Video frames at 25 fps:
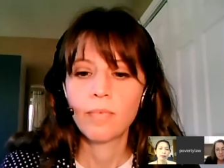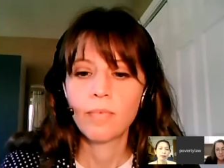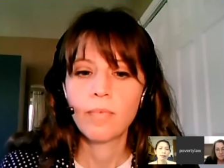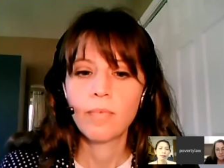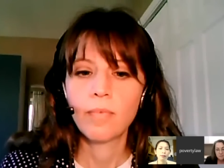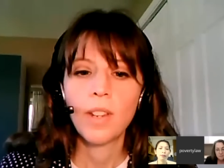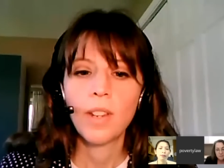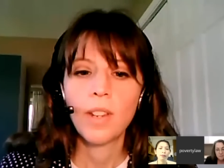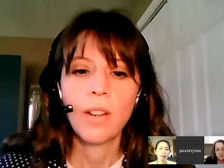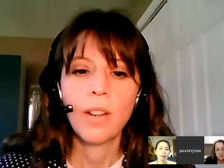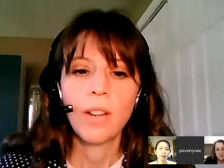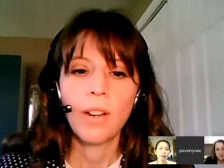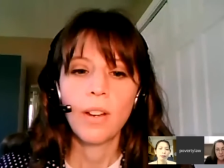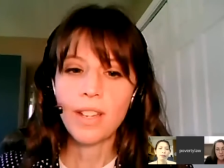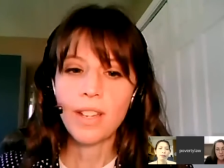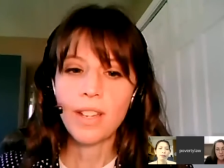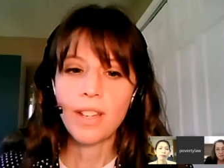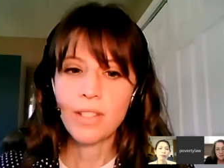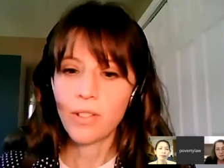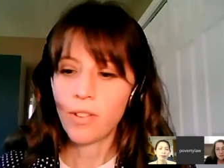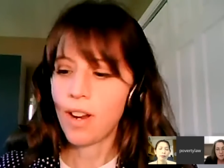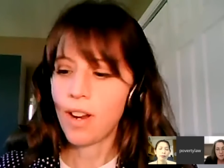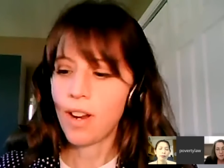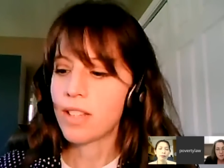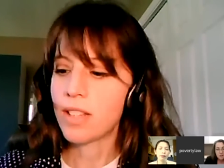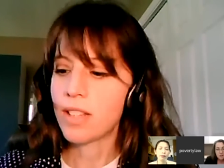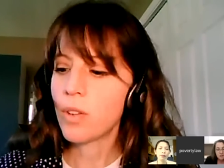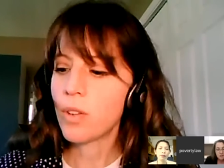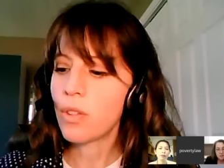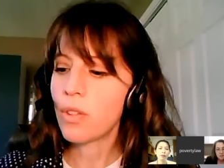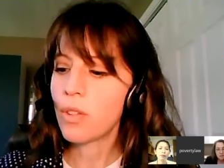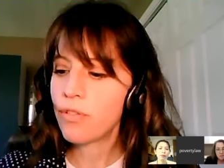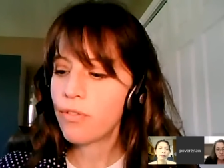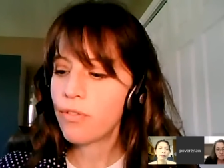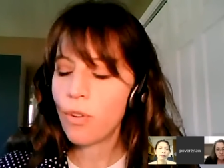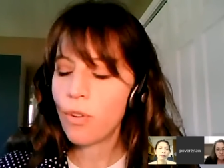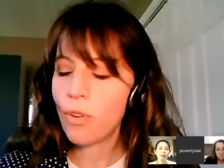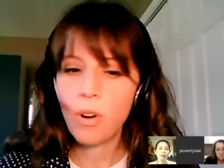Well, that's great. So the
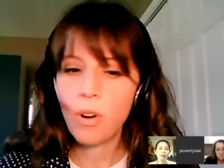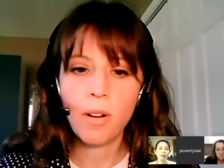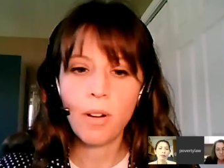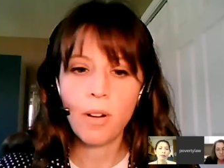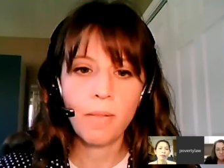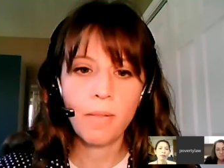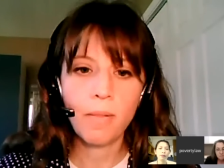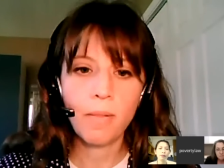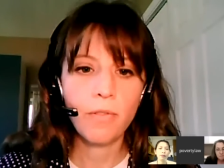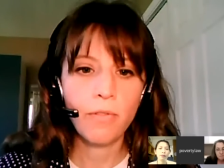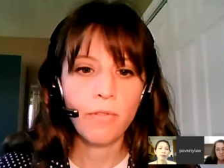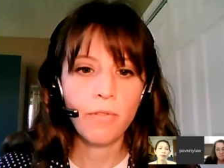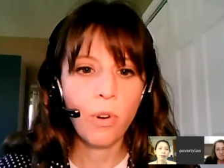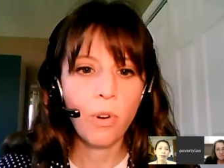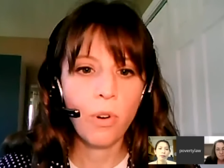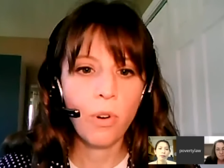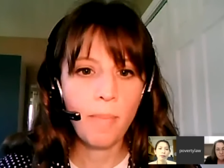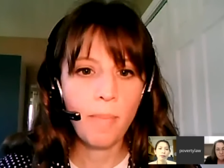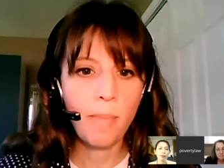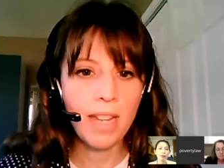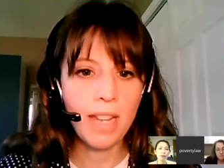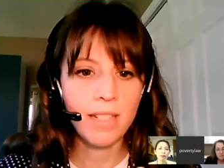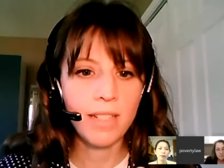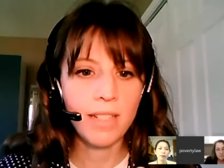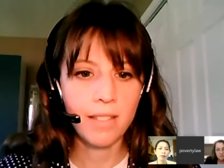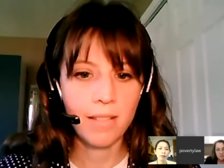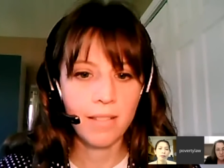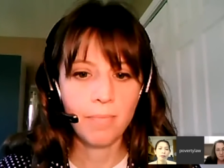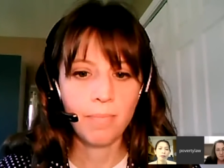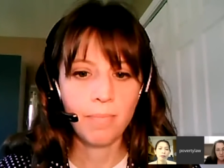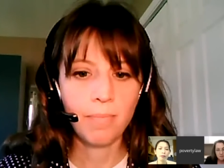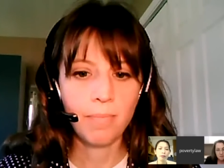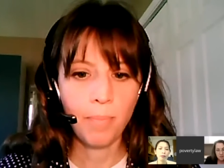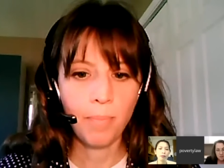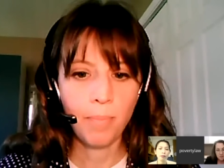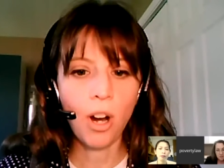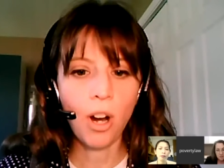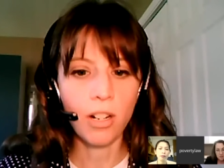four main
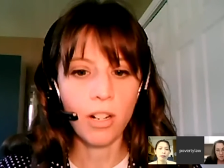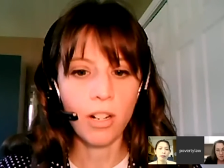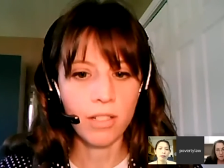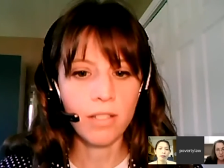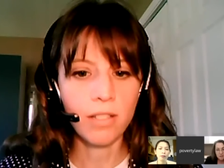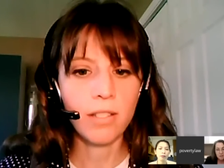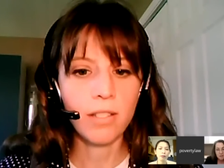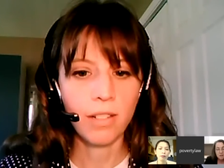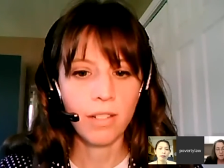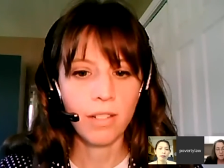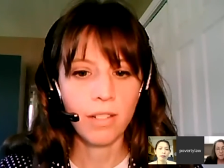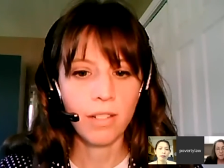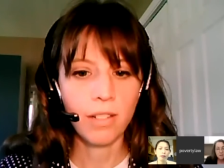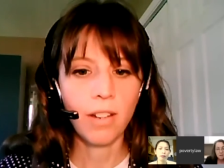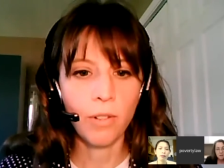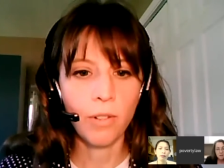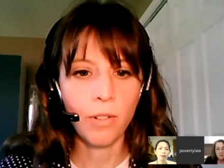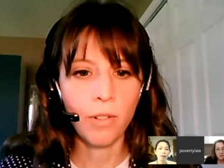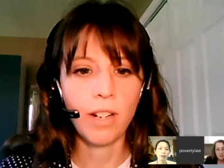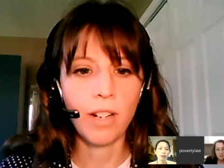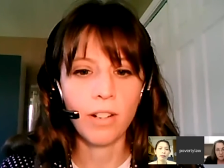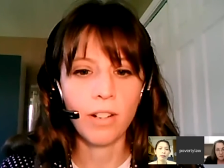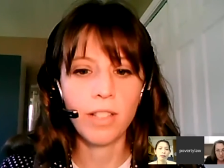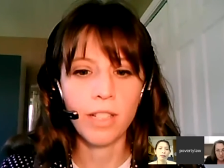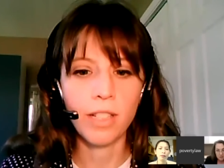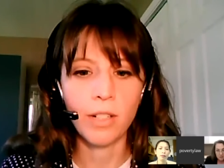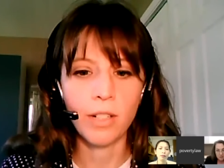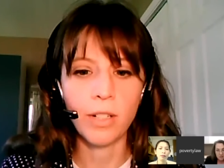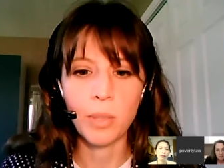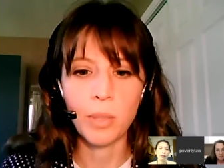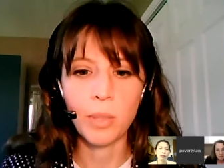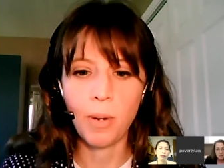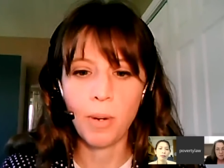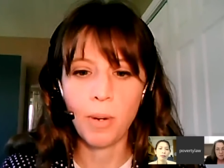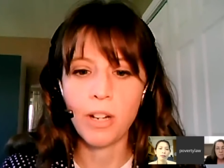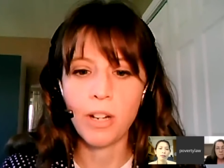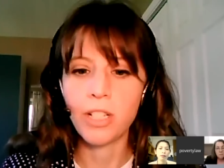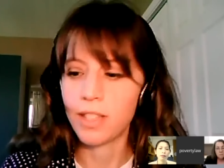parts of the record clearance
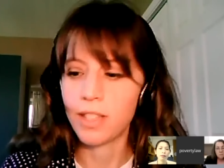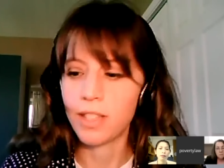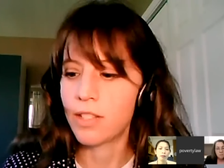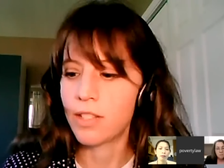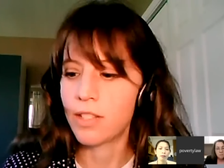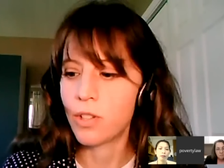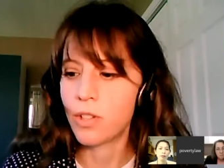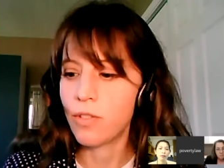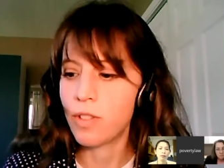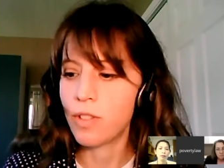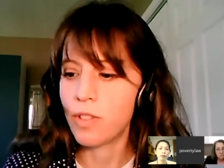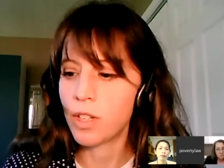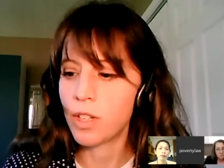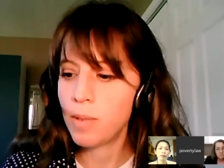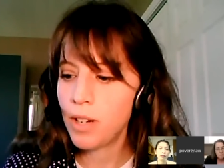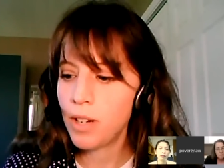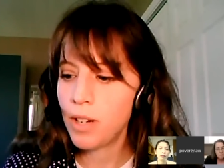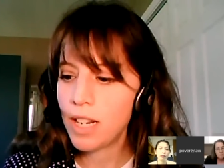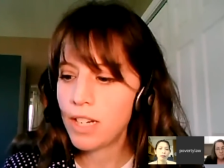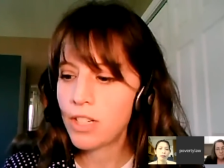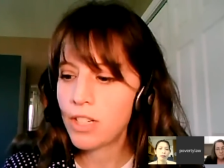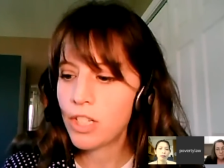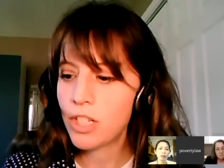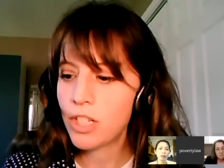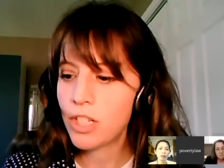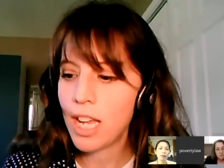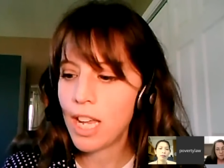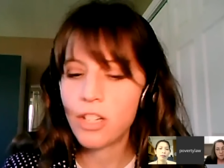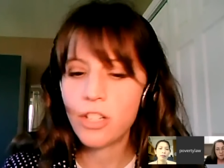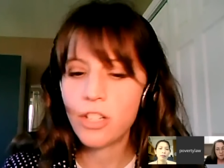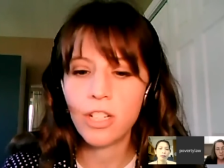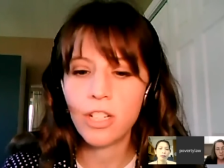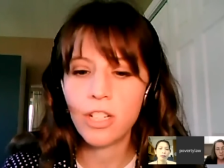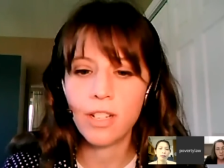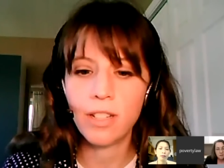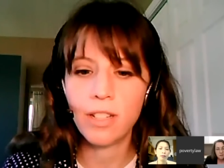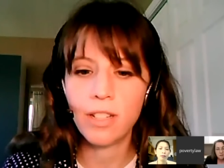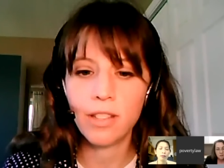project then, do the community
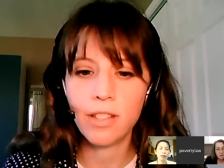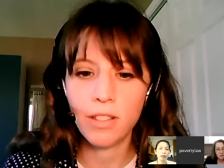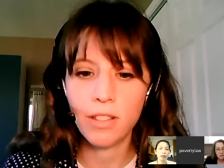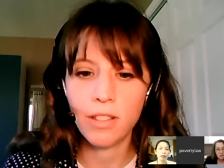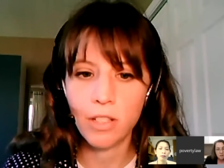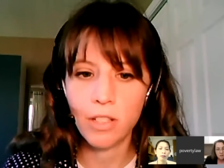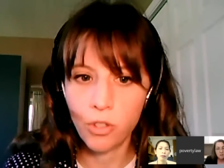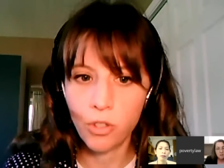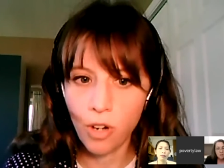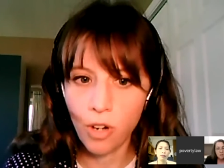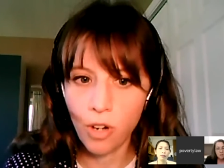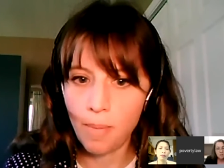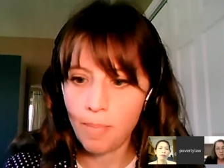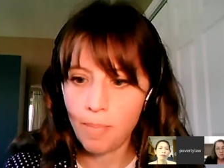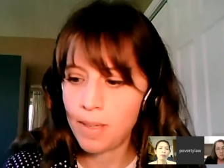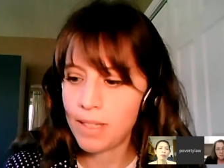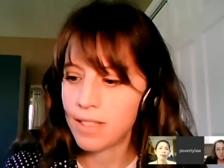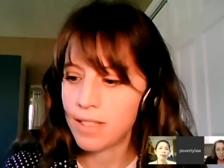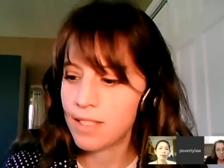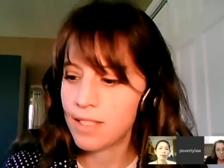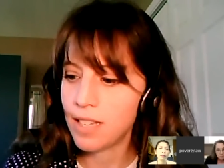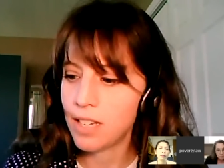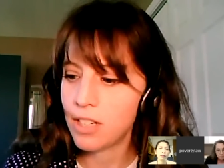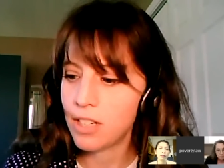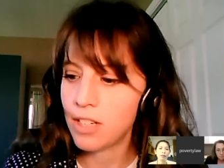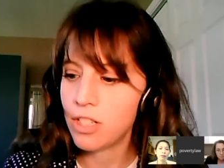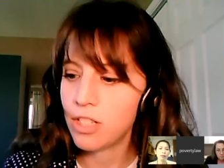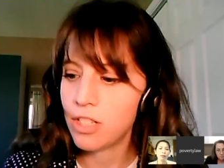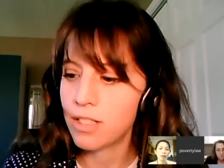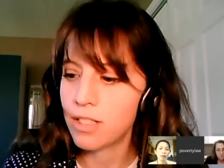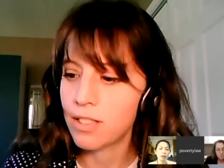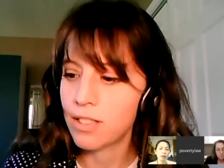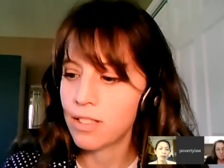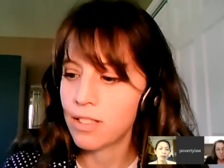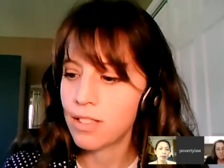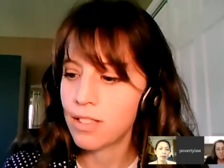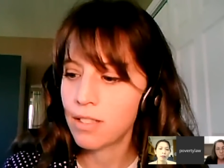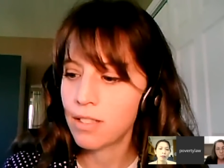education, the drop-in
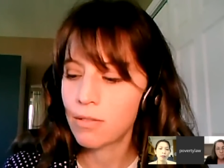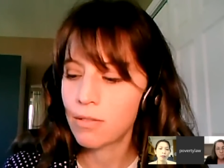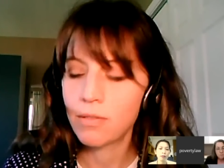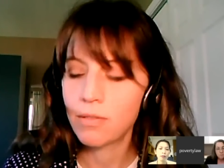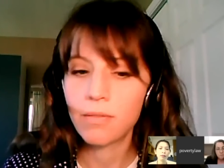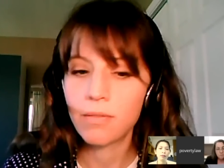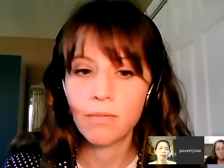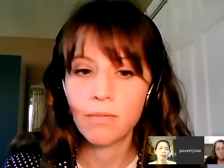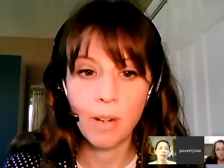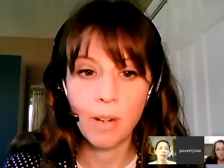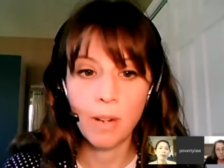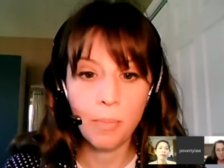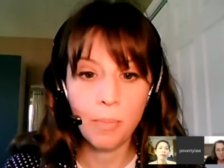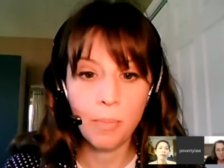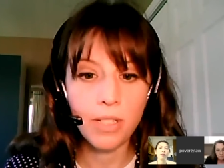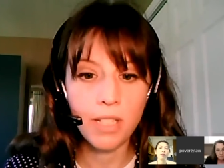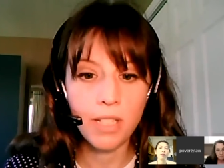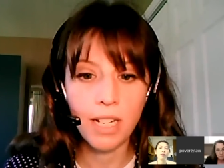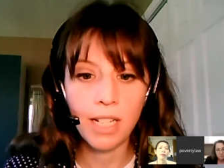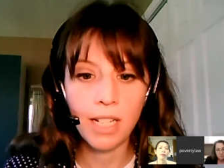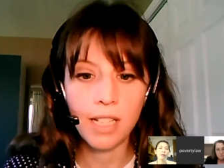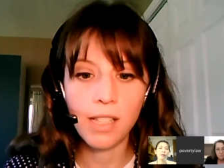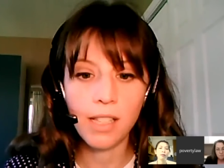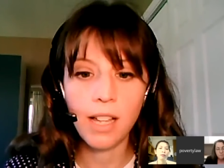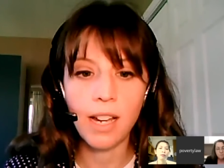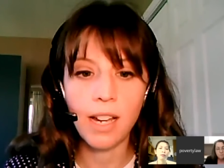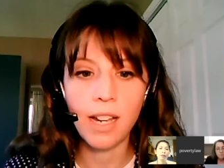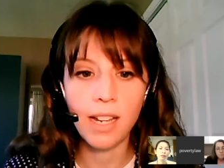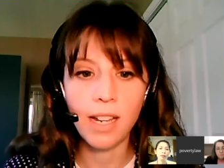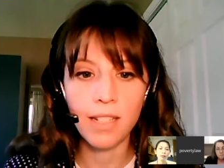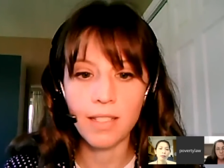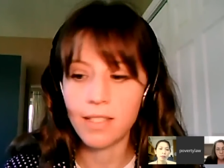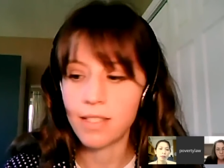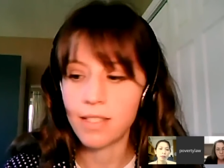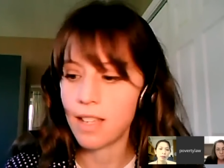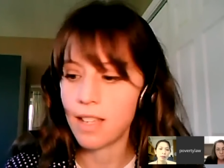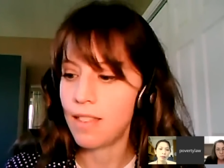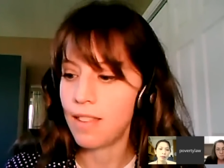sessions, representing
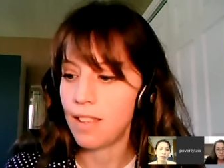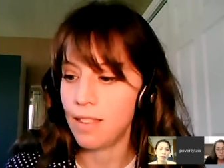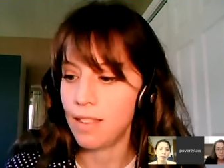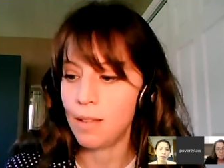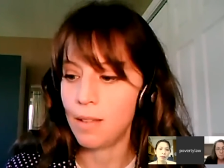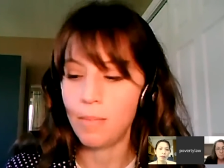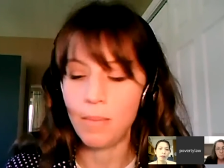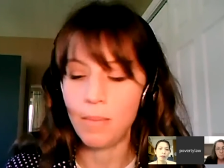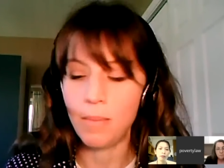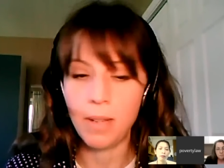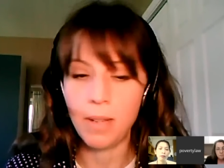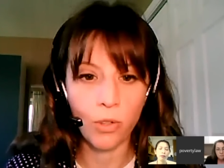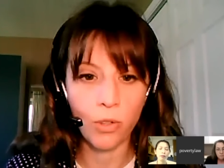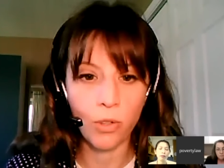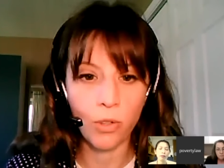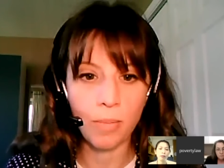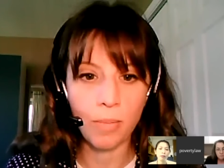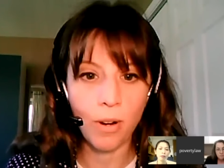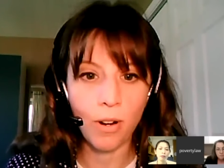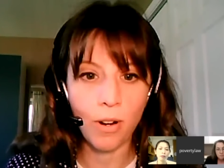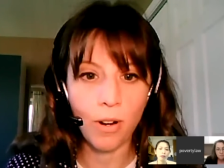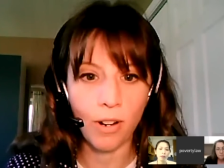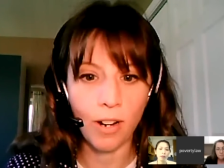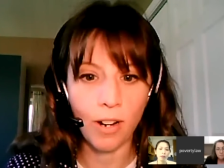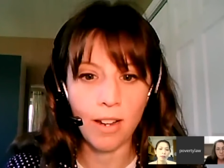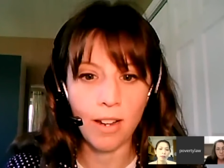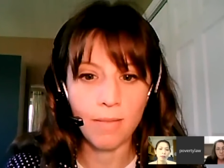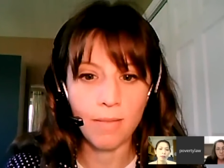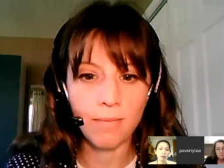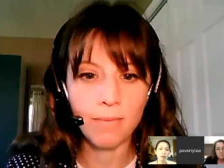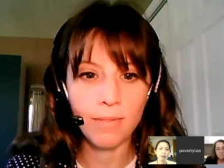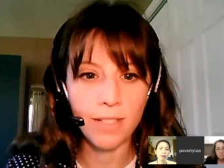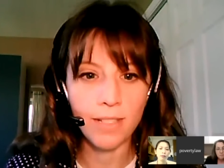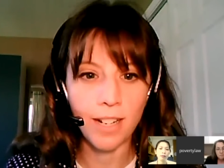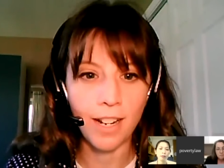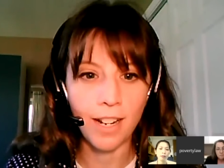clients, and then the mentoring program. Did I